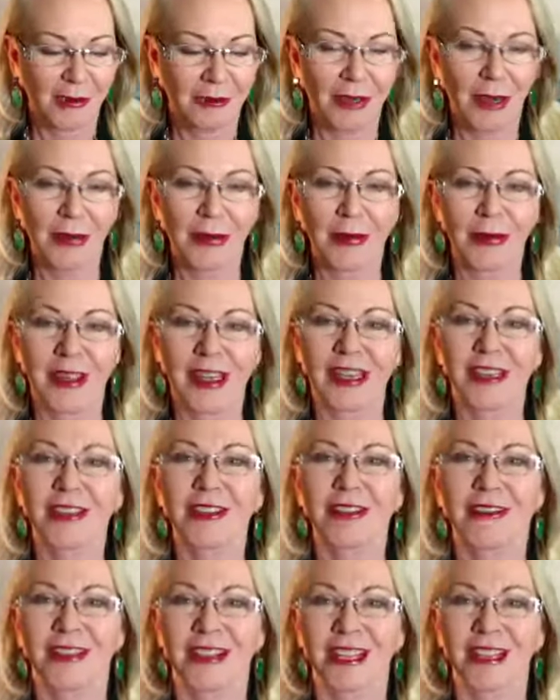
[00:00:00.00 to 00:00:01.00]
probably a
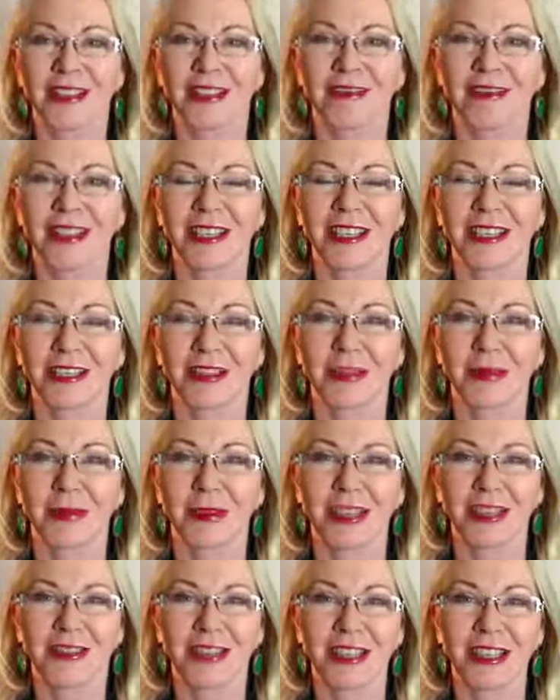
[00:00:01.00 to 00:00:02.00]
good reason why Scorpio